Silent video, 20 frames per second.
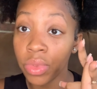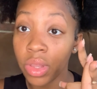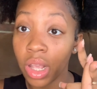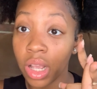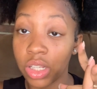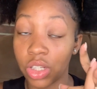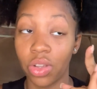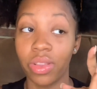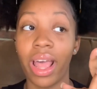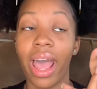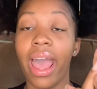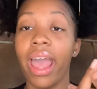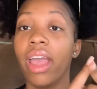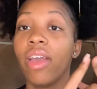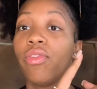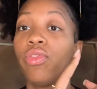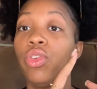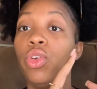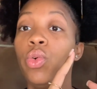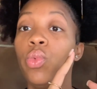so that
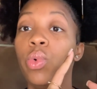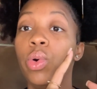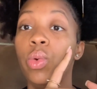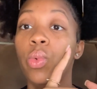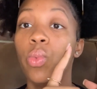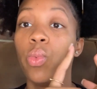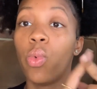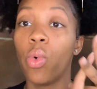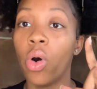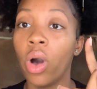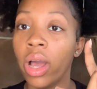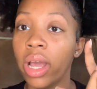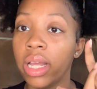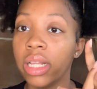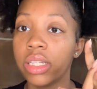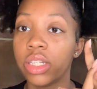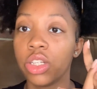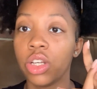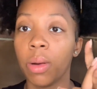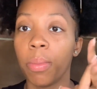if you would
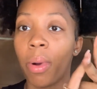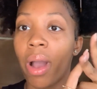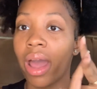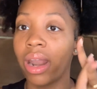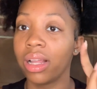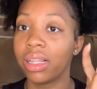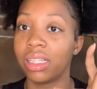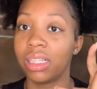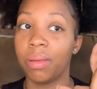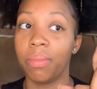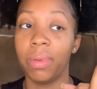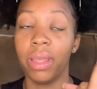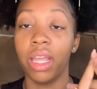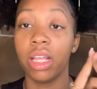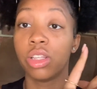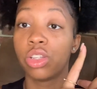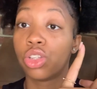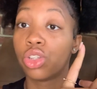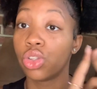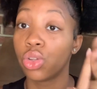want your products to be
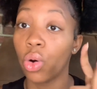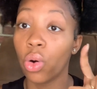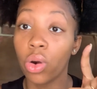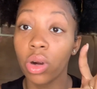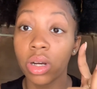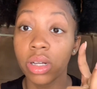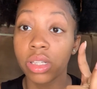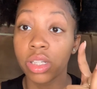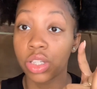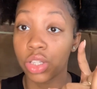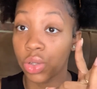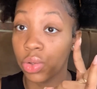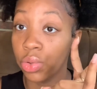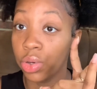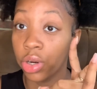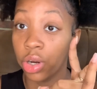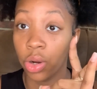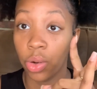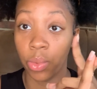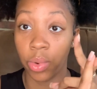in stores
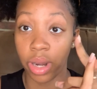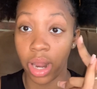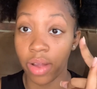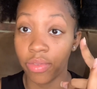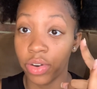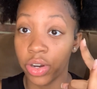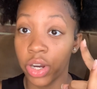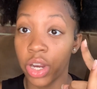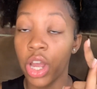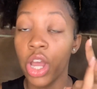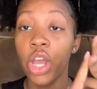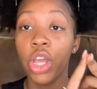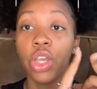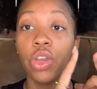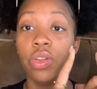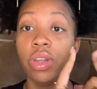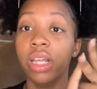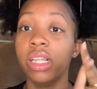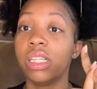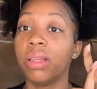sooner or whatever, you
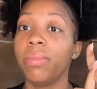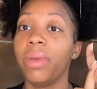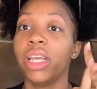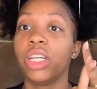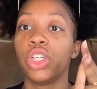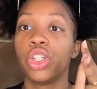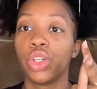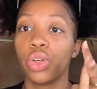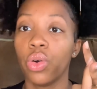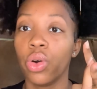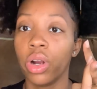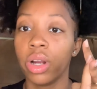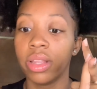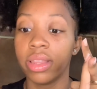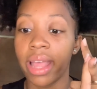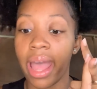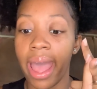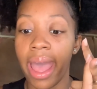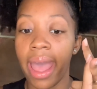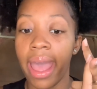need to make sure
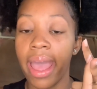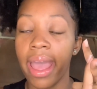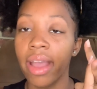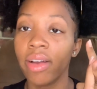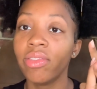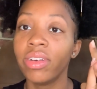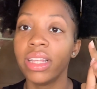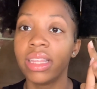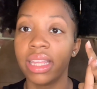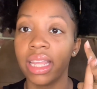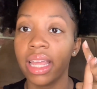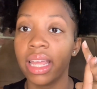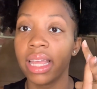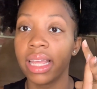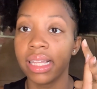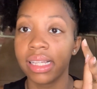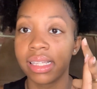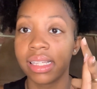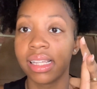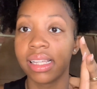that everything
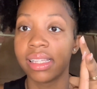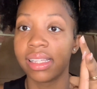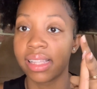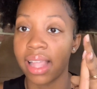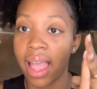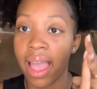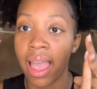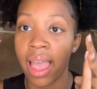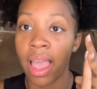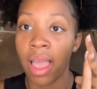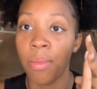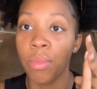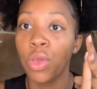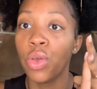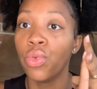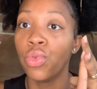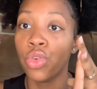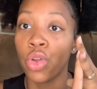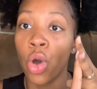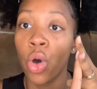is the same. You
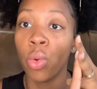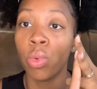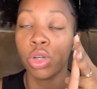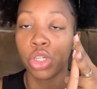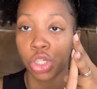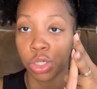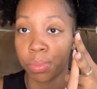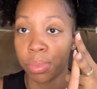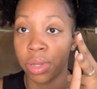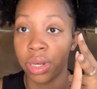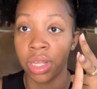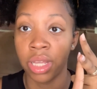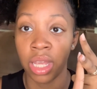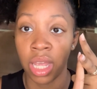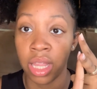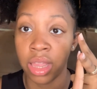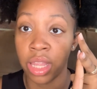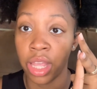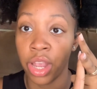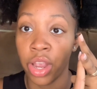know what you're putting
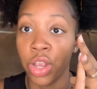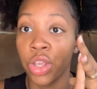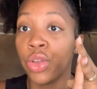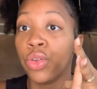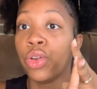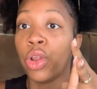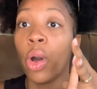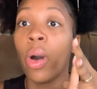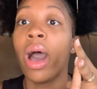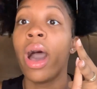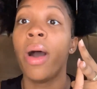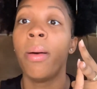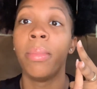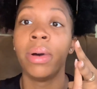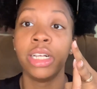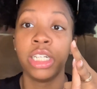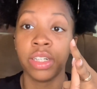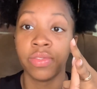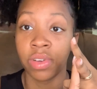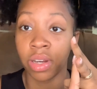in there. You know how
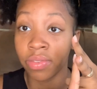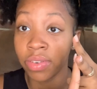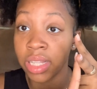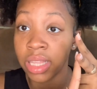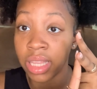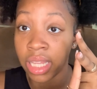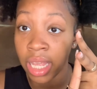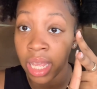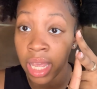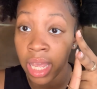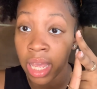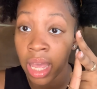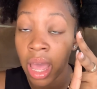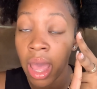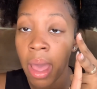much of everything.